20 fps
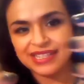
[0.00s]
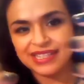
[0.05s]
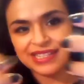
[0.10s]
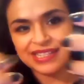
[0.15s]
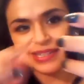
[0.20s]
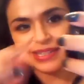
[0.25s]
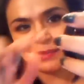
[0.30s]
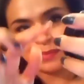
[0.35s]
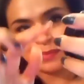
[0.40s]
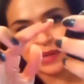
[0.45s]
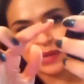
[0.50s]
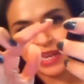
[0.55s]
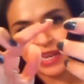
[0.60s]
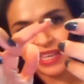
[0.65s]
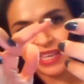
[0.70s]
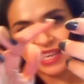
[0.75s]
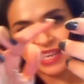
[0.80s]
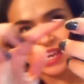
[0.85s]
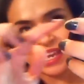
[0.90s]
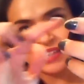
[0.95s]
a dip but I
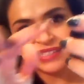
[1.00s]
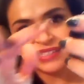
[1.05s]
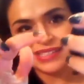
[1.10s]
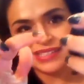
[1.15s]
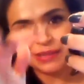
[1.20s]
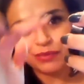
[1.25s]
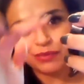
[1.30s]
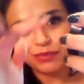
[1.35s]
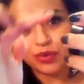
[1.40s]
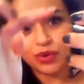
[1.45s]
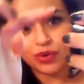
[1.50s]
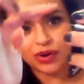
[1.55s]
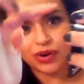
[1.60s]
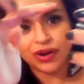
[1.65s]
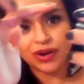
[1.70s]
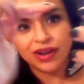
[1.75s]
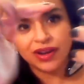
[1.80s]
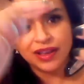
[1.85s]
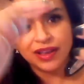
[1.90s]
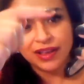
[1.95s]
can see more
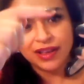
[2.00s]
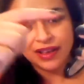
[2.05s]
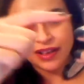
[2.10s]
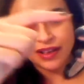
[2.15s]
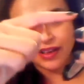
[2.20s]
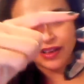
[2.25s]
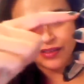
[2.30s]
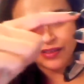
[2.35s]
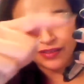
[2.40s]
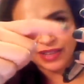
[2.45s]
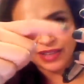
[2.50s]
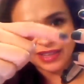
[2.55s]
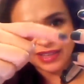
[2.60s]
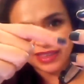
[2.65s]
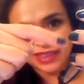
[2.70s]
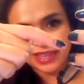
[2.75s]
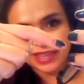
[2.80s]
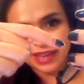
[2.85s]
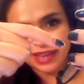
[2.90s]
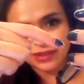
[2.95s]
of like
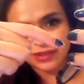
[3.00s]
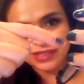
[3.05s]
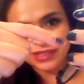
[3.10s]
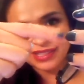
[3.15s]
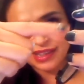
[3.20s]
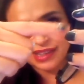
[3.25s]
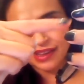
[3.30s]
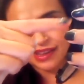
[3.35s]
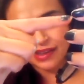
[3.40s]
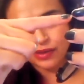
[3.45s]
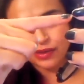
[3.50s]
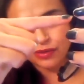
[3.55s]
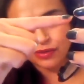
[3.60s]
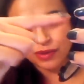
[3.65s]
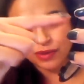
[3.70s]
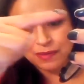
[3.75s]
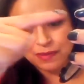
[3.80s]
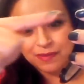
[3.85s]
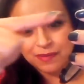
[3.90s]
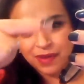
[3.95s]
the outside
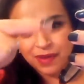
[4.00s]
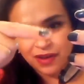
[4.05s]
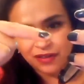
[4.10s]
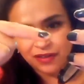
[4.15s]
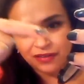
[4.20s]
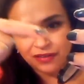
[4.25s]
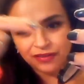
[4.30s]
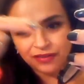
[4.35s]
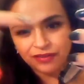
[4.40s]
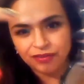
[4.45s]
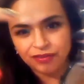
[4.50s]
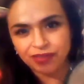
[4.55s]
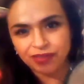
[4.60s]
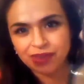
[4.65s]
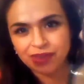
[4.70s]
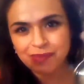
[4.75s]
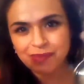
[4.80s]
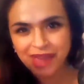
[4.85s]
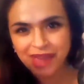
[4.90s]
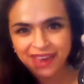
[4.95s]
rim of
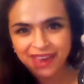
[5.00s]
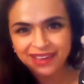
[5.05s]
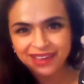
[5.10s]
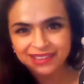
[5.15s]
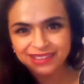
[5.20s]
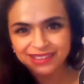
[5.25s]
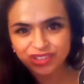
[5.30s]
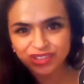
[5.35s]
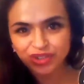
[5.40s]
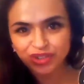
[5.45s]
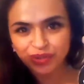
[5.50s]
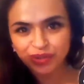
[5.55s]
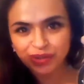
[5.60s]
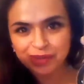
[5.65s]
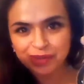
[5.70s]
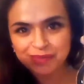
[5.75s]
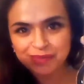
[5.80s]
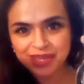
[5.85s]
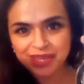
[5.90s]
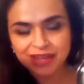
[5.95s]
the pan you know what
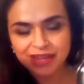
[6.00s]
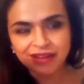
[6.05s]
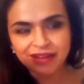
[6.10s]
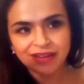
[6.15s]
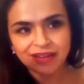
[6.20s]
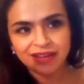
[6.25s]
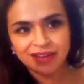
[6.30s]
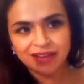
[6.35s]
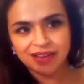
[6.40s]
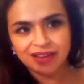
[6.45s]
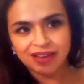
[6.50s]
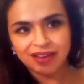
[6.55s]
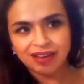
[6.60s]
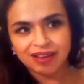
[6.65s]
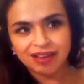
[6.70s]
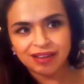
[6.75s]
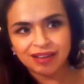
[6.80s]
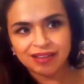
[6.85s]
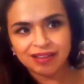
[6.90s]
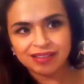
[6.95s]
I mean
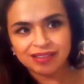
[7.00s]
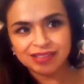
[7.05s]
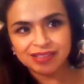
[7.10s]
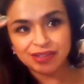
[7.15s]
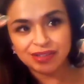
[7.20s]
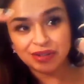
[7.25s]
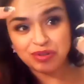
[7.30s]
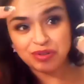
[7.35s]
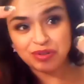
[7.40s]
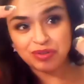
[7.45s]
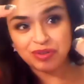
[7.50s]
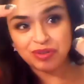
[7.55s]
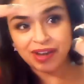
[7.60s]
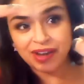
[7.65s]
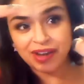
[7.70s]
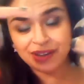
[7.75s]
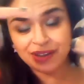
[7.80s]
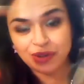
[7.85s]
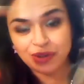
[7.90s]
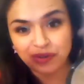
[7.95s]
uh, so
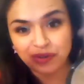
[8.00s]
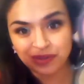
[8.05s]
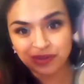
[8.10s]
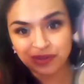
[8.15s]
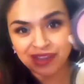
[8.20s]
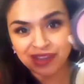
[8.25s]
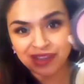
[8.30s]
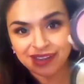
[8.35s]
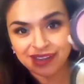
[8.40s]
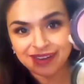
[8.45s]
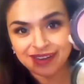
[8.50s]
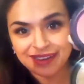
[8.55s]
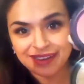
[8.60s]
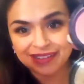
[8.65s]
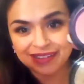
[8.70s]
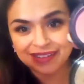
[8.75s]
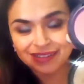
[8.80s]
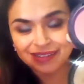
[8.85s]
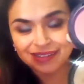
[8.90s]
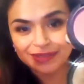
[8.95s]
I know that
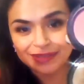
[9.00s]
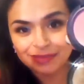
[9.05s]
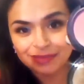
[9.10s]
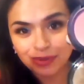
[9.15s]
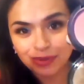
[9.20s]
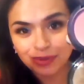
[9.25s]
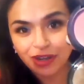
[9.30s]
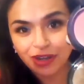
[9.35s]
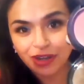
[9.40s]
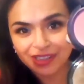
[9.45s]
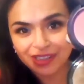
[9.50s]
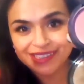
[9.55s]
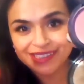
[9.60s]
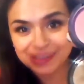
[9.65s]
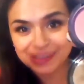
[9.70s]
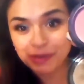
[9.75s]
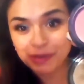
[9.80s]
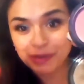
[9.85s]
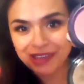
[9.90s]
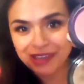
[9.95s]
product
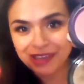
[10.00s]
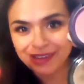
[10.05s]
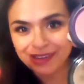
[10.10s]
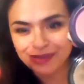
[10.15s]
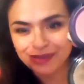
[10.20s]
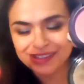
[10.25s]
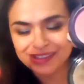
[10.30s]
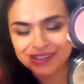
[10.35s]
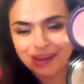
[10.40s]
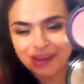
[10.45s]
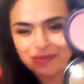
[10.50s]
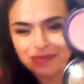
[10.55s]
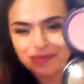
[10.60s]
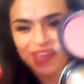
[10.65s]
is being used up